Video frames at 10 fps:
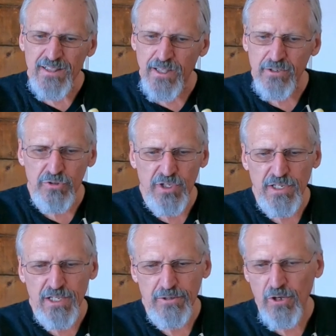Little
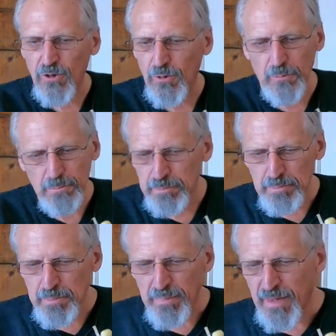did he know
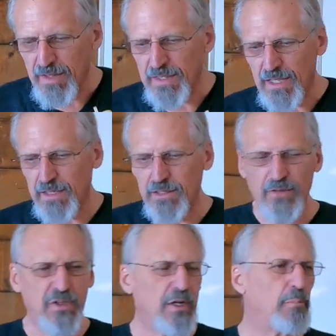that
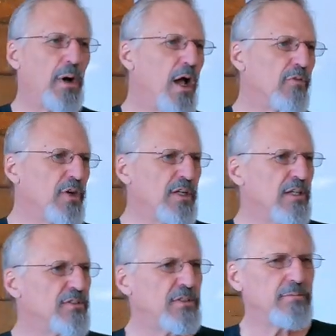living in poverty
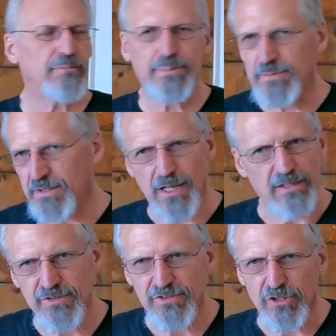doesn't
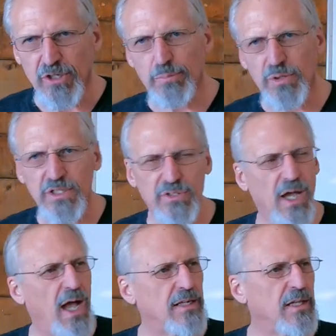necessarily please
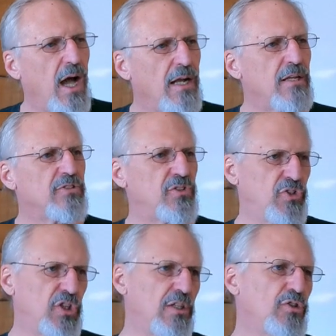God. God
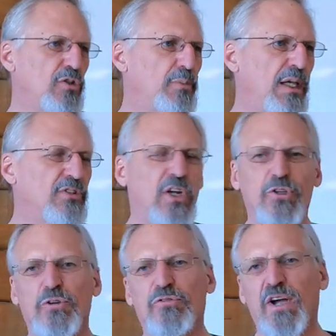doesn't judge you based
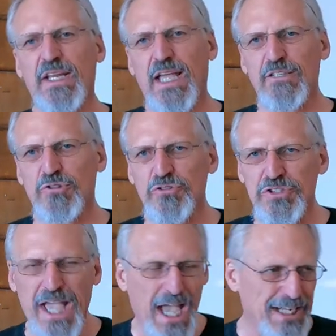on your financial
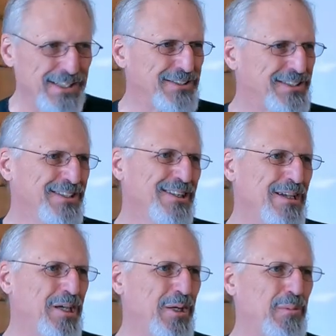status.
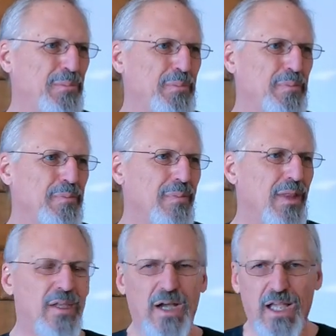
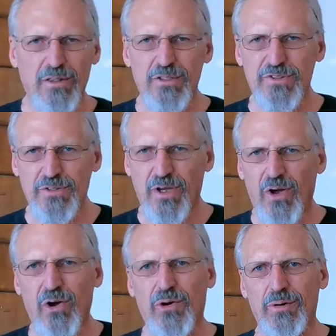God looks at the
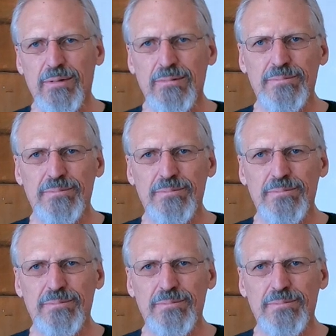heart.